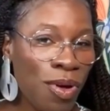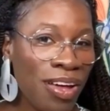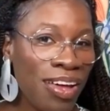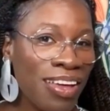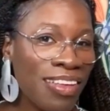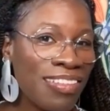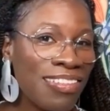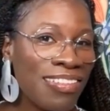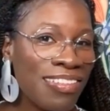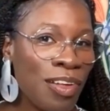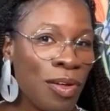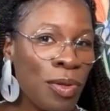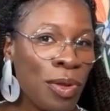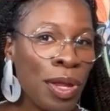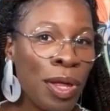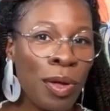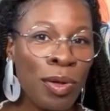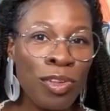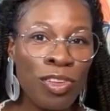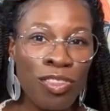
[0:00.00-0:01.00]
a
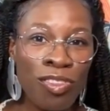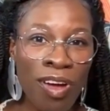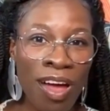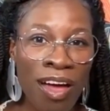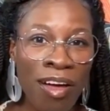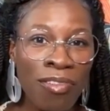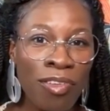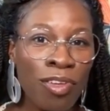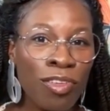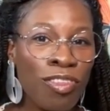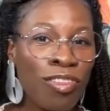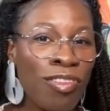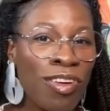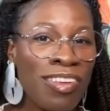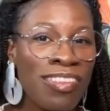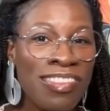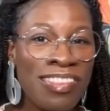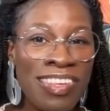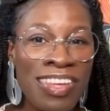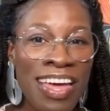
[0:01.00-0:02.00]
solo travel
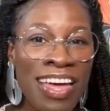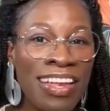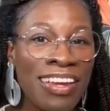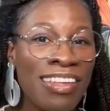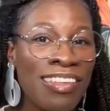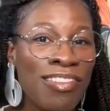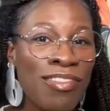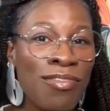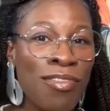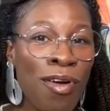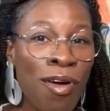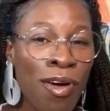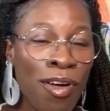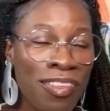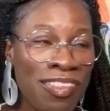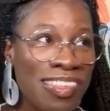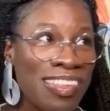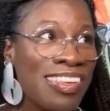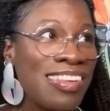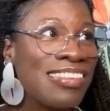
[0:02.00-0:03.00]
Tracee Ellis
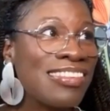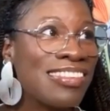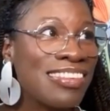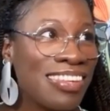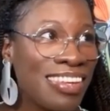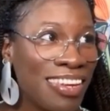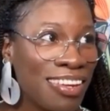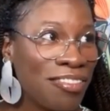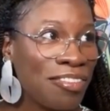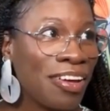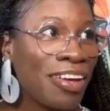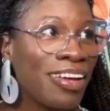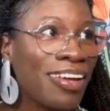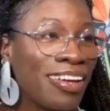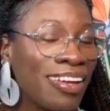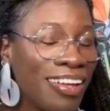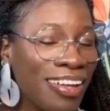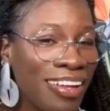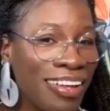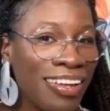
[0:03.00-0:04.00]
Ross is
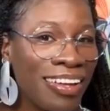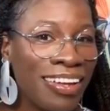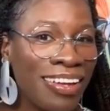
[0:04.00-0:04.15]
giving.